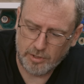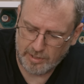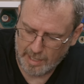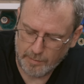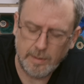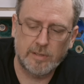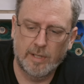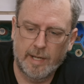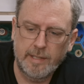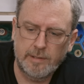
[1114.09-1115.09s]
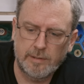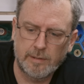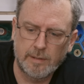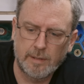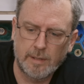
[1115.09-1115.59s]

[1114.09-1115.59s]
sound is nice.